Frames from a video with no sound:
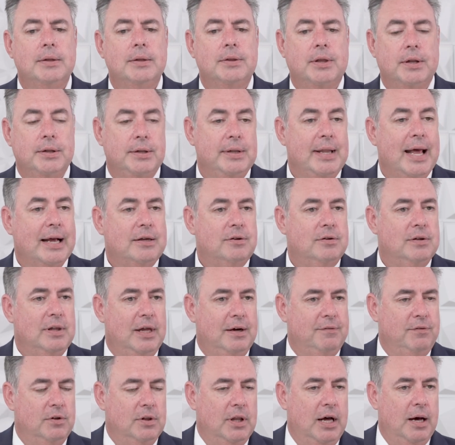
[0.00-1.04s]
The next
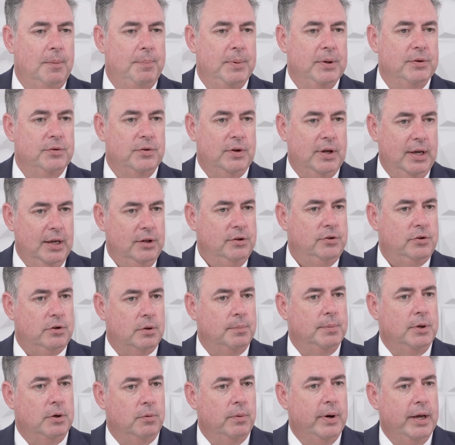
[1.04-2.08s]
level up is
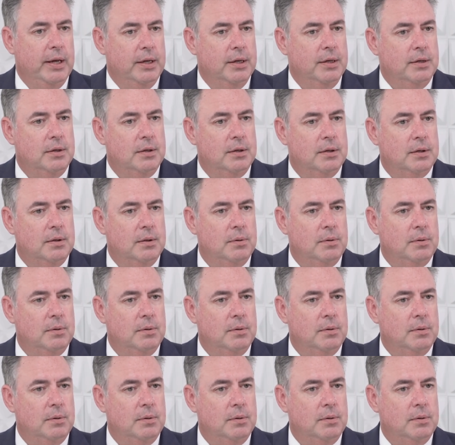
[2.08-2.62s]
instrument rated,